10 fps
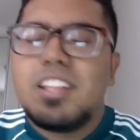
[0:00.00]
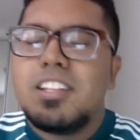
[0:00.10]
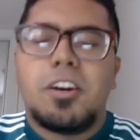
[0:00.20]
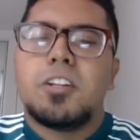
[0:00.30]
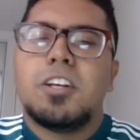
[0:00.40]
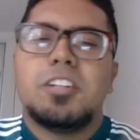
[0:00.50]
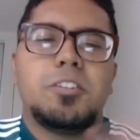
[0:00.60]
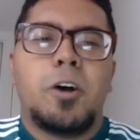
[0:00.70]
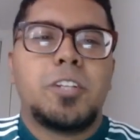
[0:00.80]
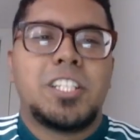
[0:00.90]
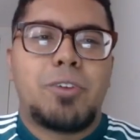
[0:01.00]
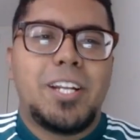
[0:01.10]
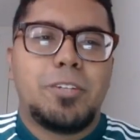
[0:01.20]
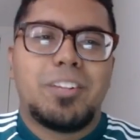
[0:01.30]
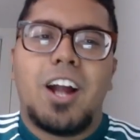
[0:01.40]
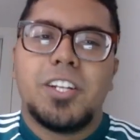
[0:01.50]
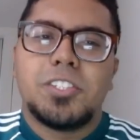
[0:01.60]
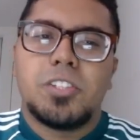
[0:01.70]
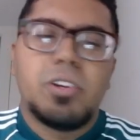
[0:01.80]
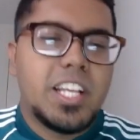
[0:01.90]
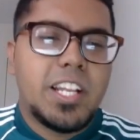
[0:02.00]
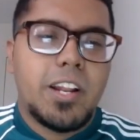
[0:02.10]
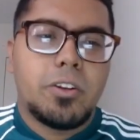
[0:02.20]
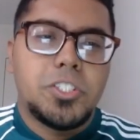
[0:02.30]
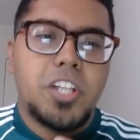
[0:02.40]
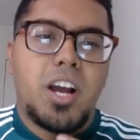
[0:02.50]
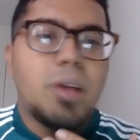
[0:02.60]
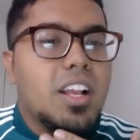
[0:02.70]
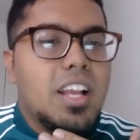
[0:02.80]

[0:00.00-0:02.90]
No discredit to the artist though, he did a good job.